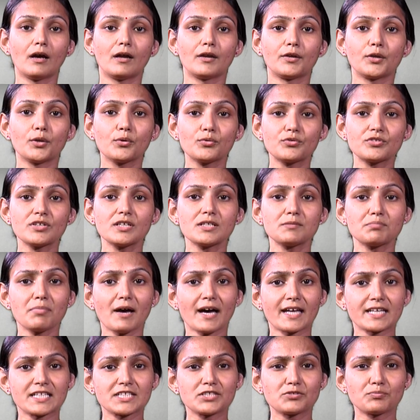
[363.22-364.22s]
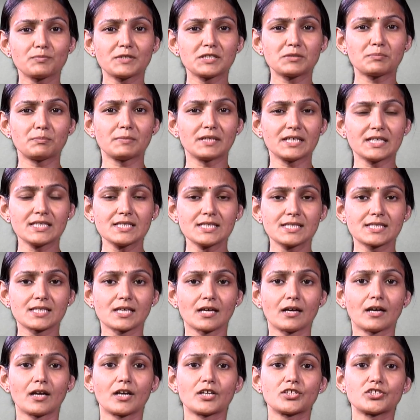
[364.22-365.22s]
Nutrient management means
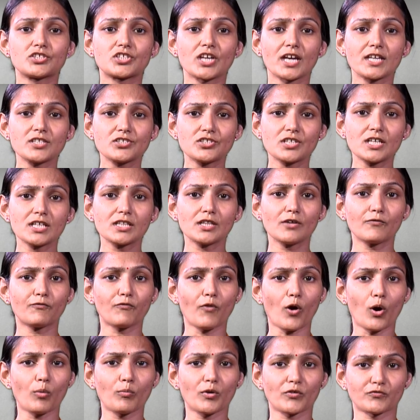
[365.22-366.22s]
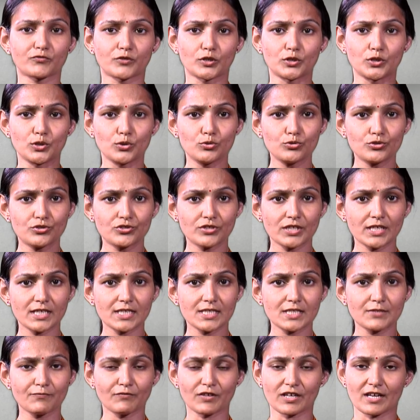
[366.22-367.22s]
changing the form of the
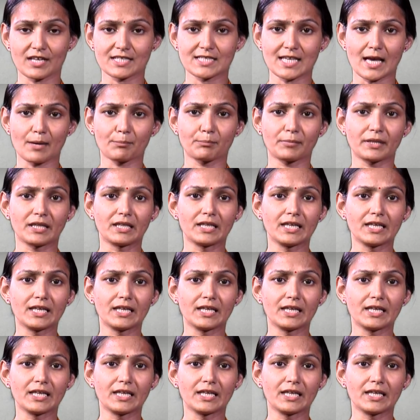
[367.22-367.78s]
nutrients, for example,